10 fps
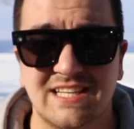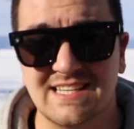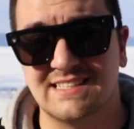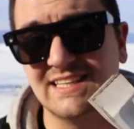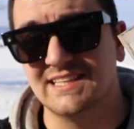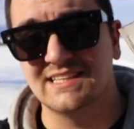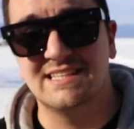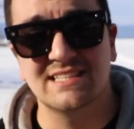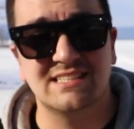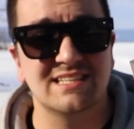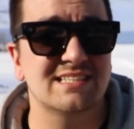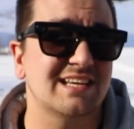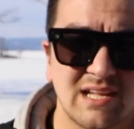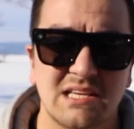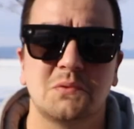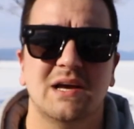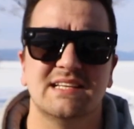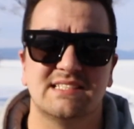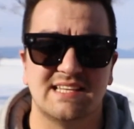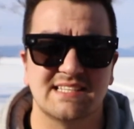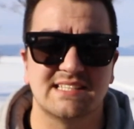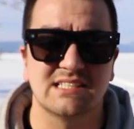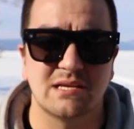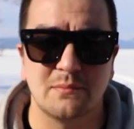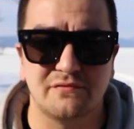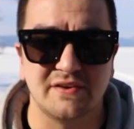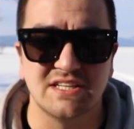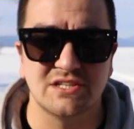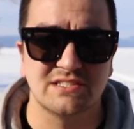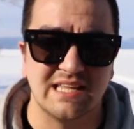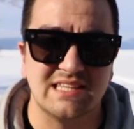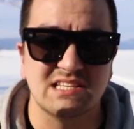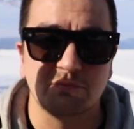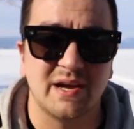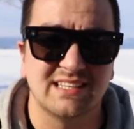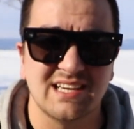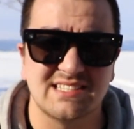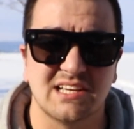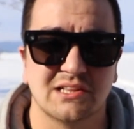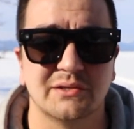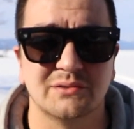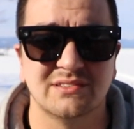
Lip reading: testing distance as well as testing some of the features that this mic does include.